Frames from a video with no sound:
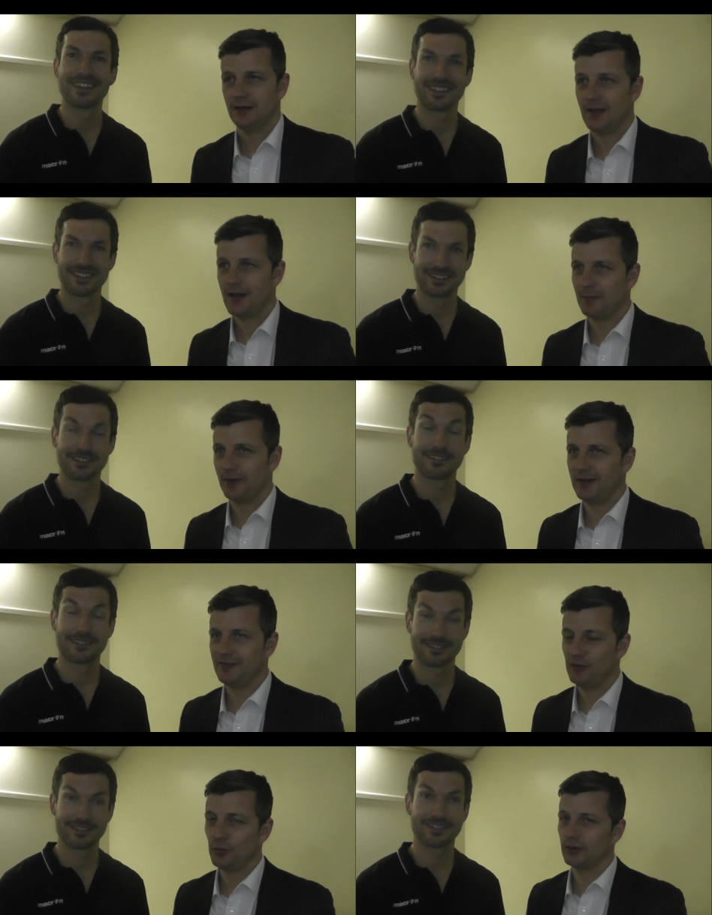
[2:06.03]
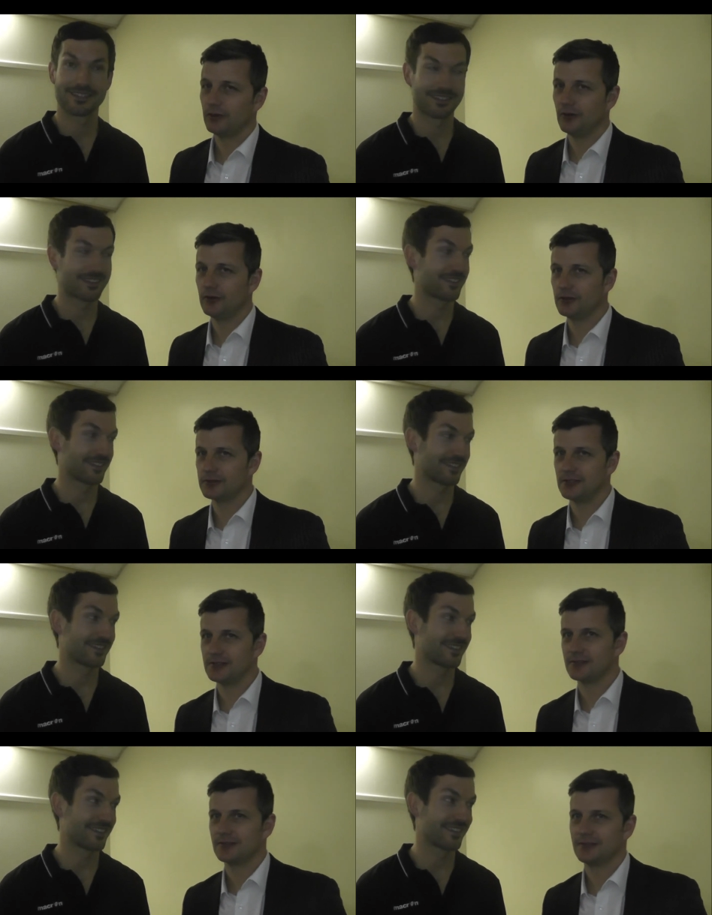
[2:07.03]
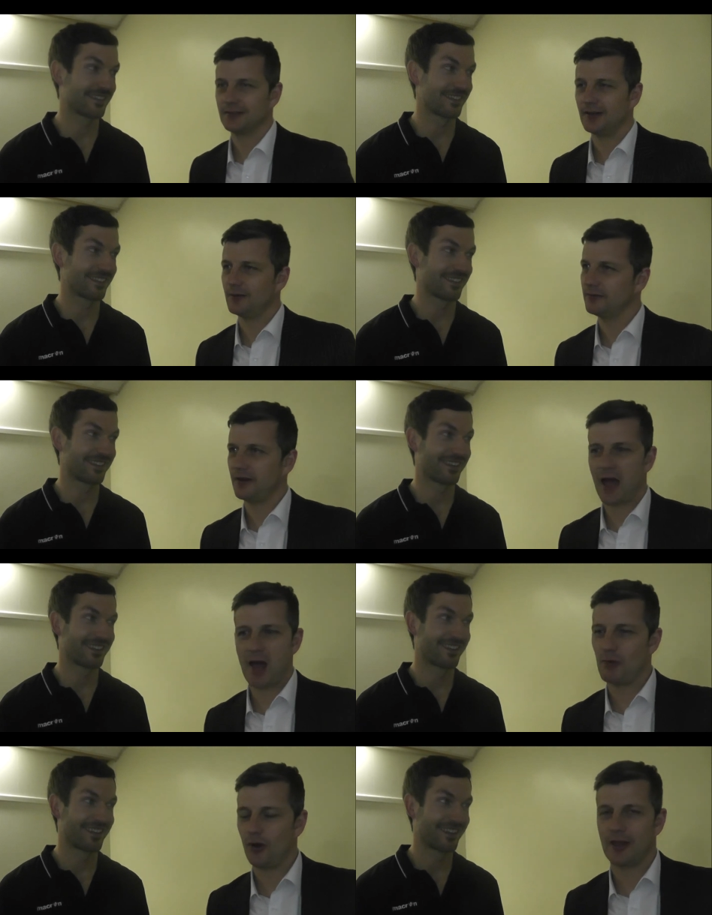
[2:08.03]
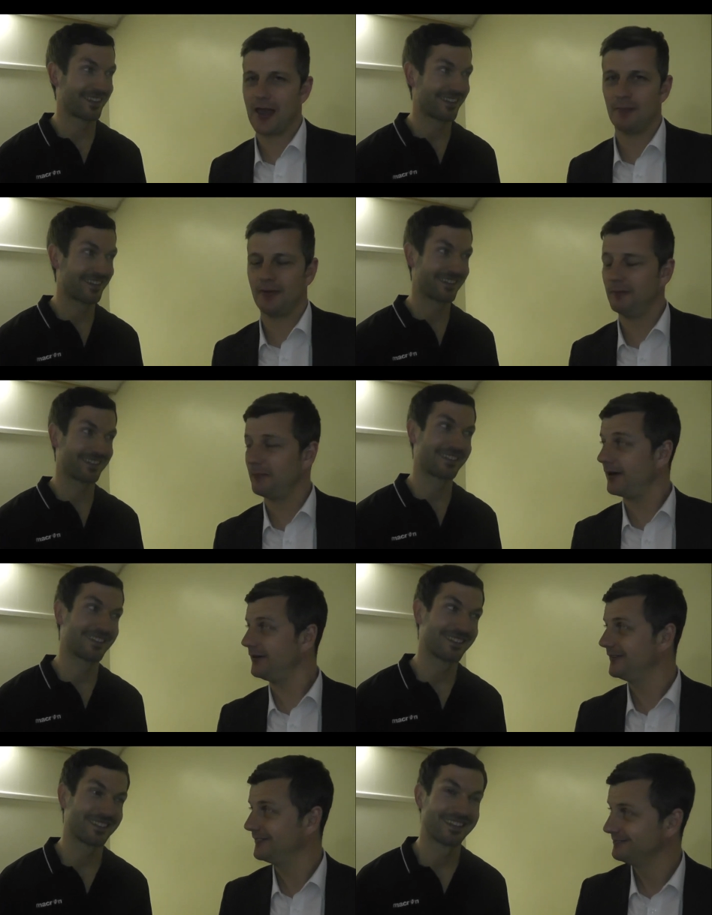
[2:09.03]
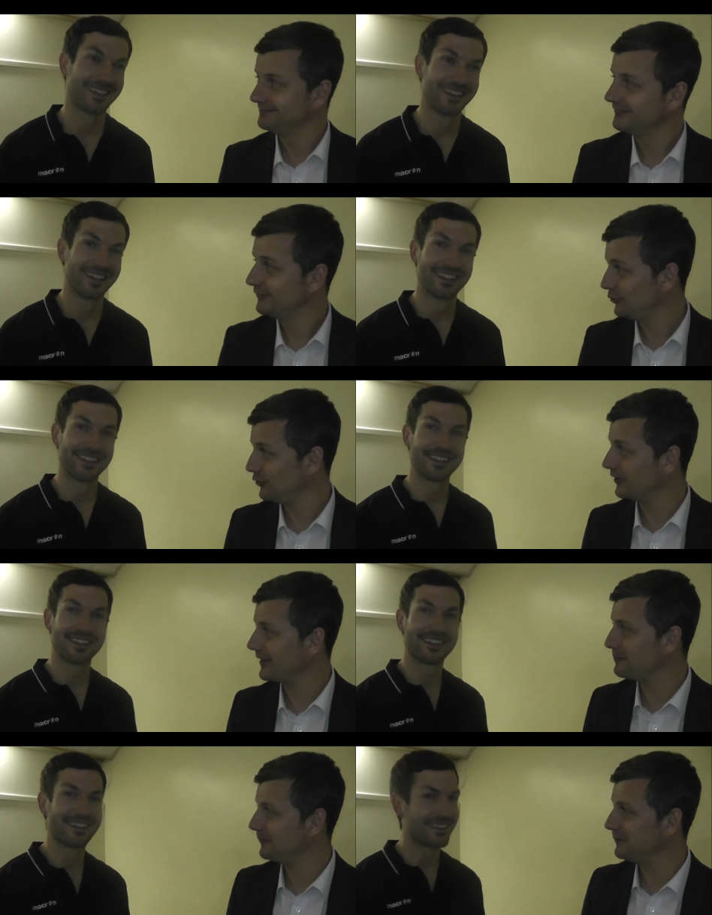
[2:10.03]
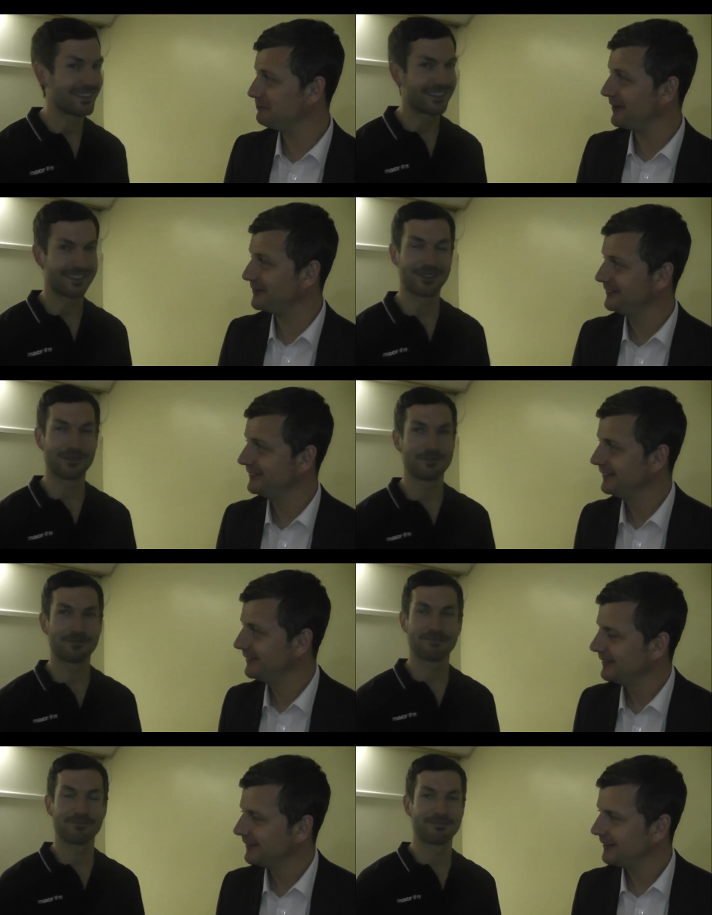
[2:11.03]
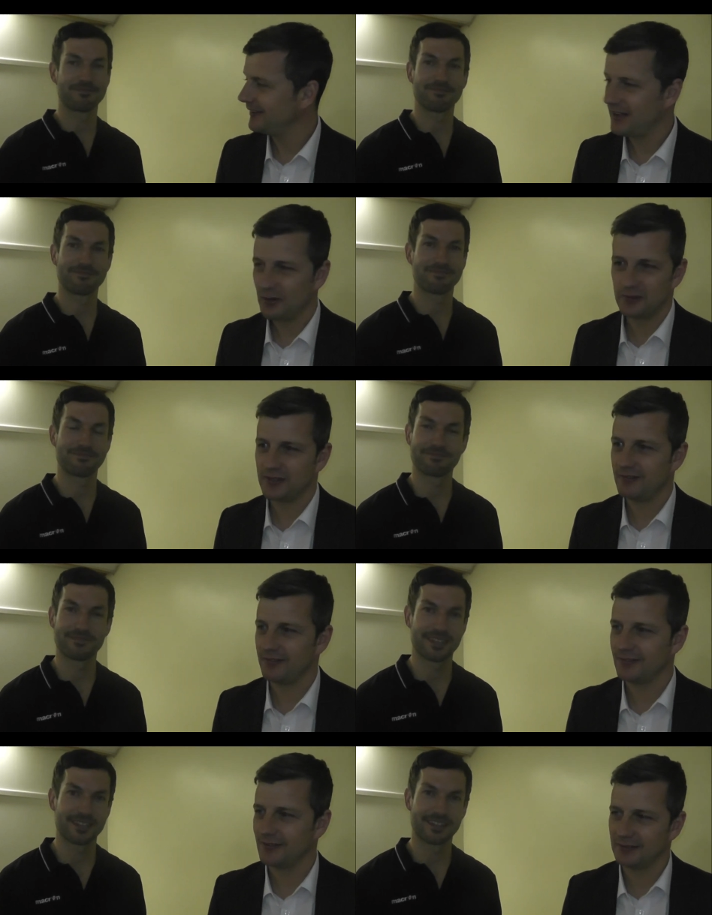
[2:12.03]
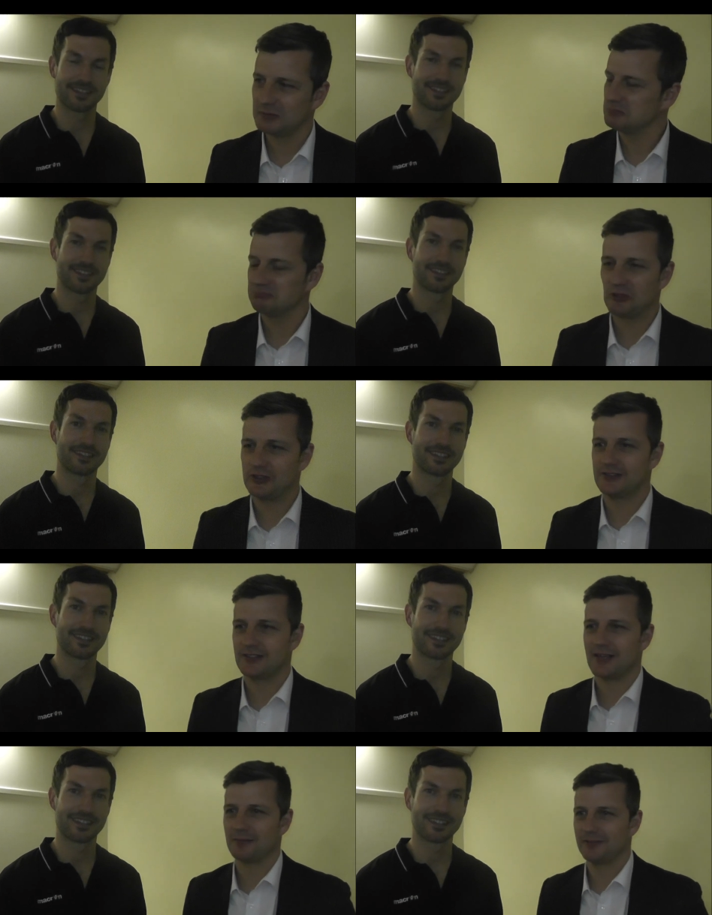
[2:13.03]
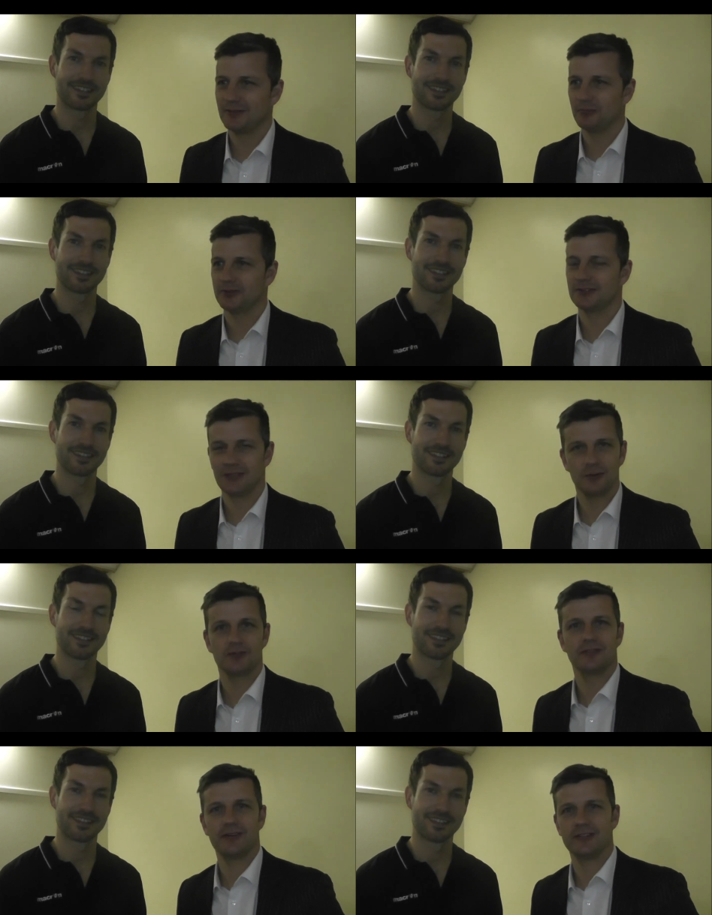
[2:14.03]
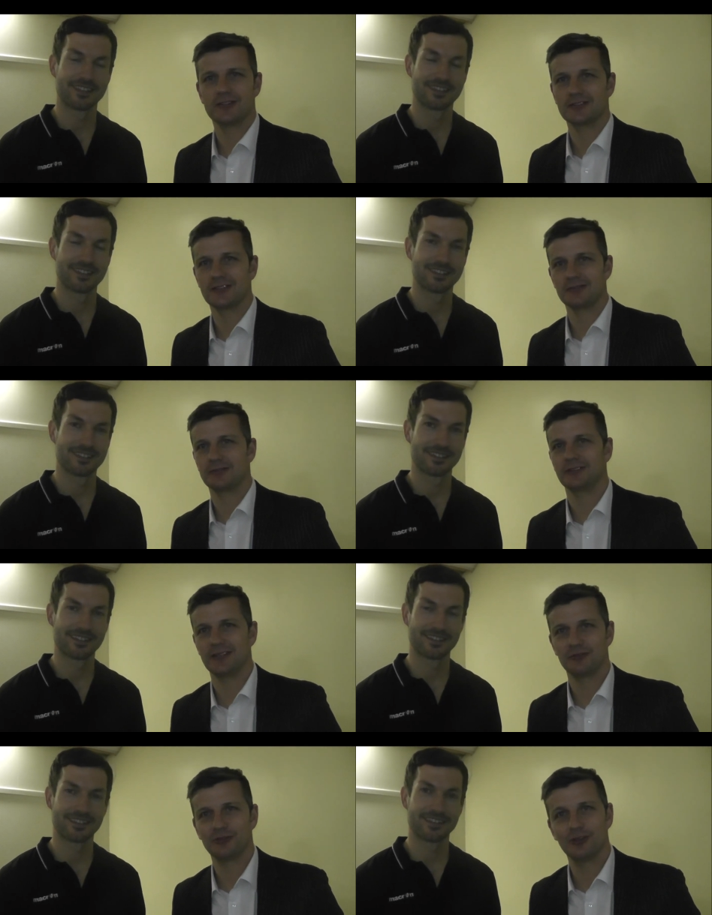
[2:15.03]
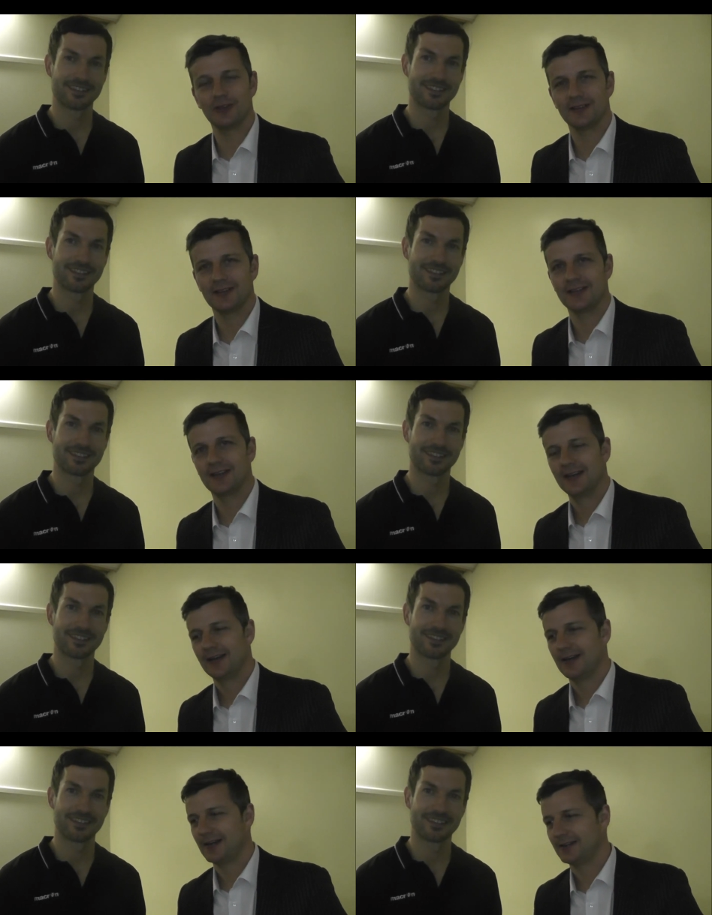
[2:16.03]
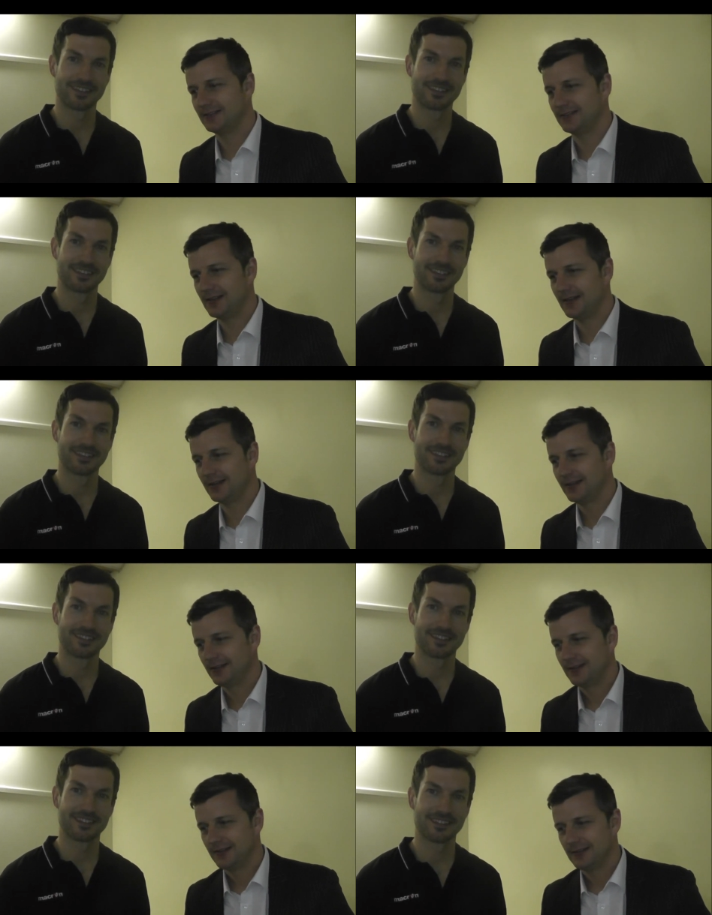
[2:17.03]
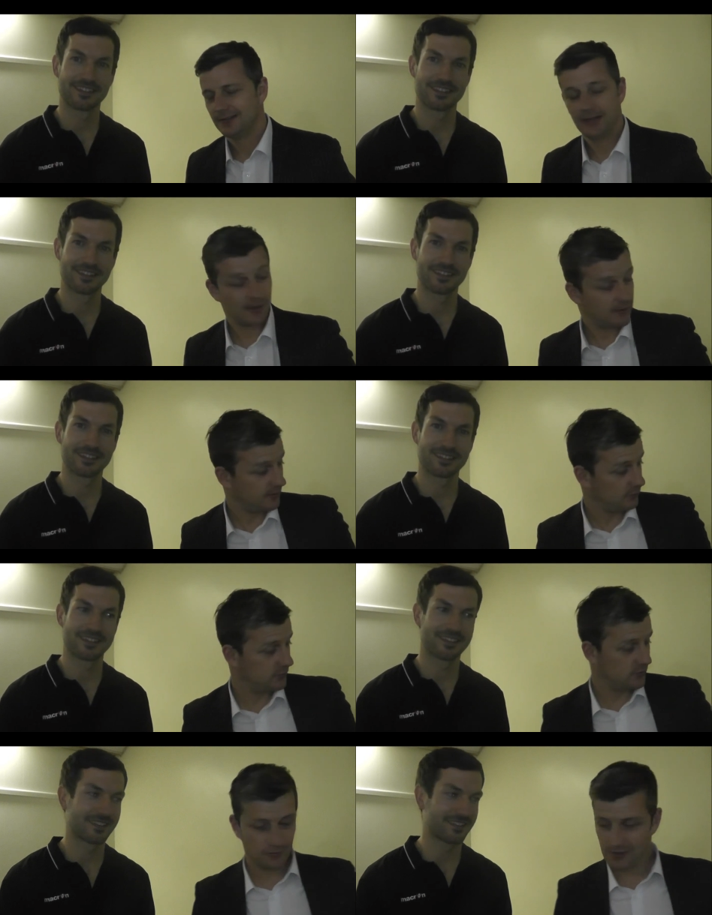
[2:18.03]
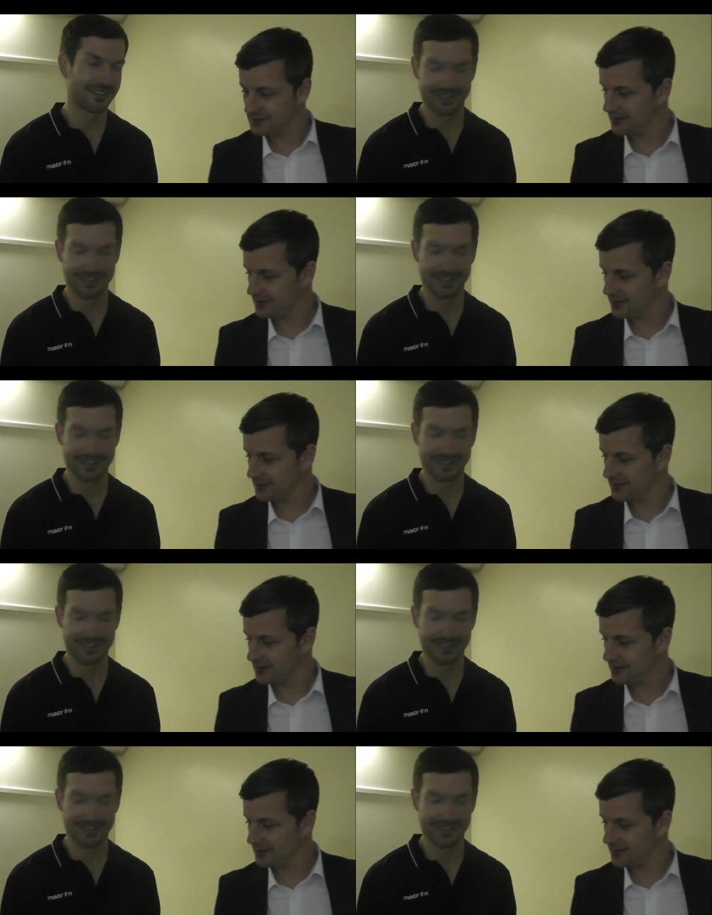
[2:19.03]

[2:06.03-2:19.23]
Speaker 1: yeah, I believe you won on the horses. You know, I'm not a gambling man. You're not a gambling man. Nope. I would never. I'm not into gambling, but today was a very successful day for all, I think. And uh, yeah, I think we should raise a